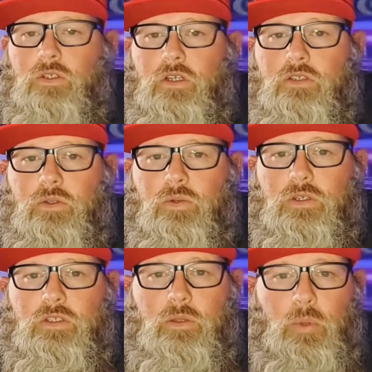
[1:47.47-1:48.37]
told y'all
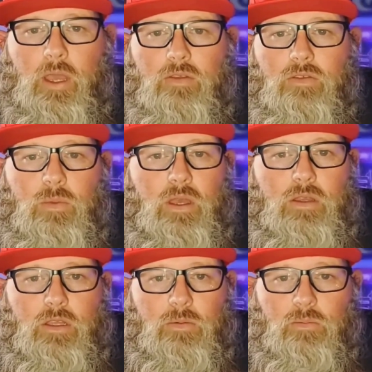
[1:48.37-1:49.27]
stories in the past
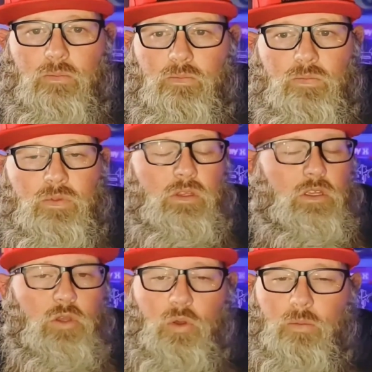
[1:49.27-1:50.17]
about him
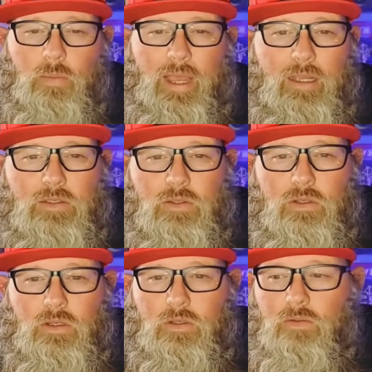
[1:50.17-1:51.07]
going back to
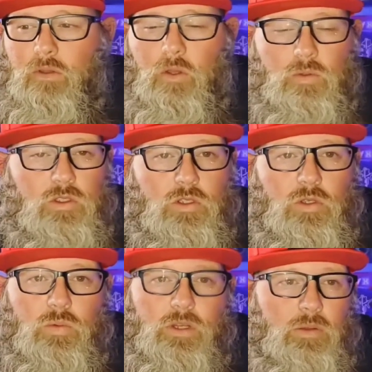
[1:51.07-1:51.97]
the
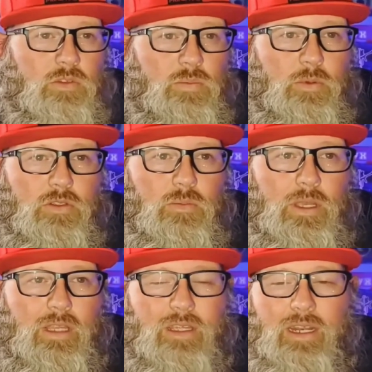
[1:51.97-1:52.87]
'02 when he was supposed to
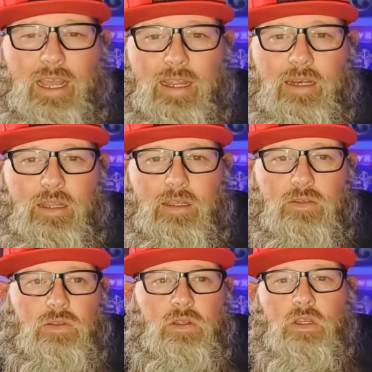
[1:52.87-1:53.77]
be at the 90
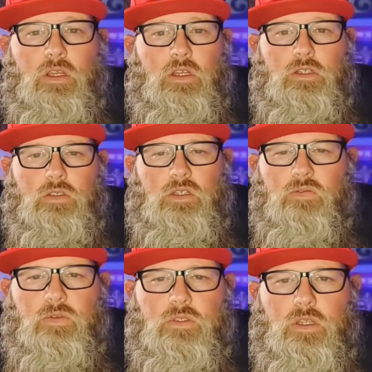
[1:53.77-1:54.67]
and just
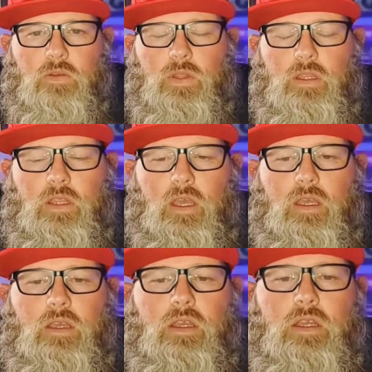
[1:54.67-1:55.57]
different stuff like
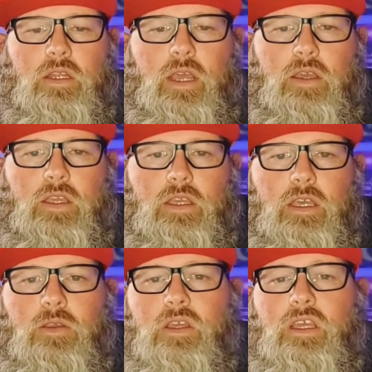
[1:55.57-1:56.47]
that. Now, he
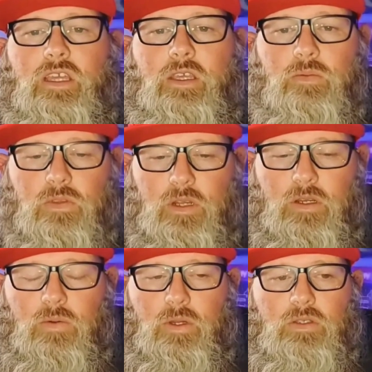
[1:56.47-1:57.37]
keeps it
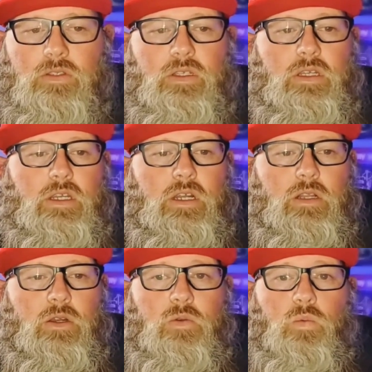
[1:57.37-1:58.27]
interesting, and I
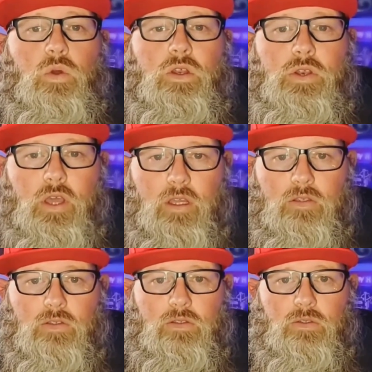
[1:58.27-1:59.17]
learned what
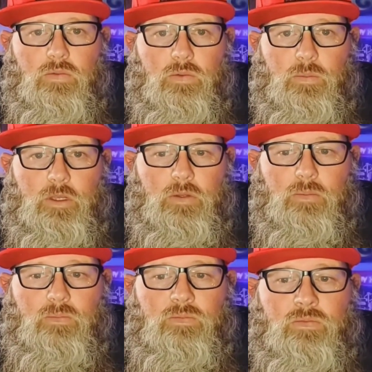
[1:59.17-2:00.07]
not to do from
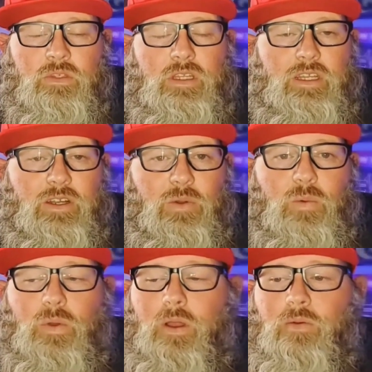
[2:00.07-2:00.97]
him.
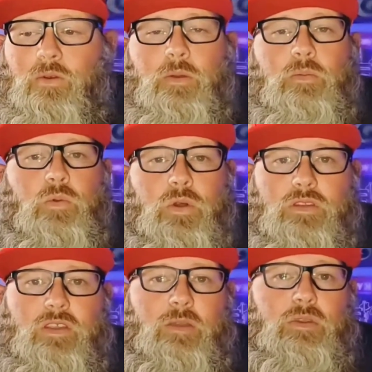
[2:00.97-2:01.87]
I remember
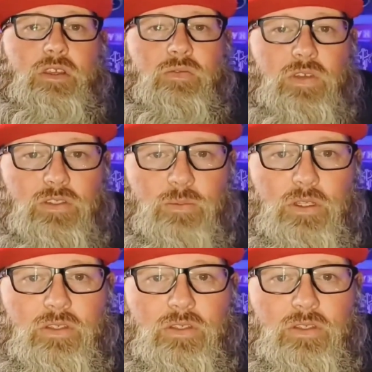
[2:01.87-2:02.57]
one time he convinced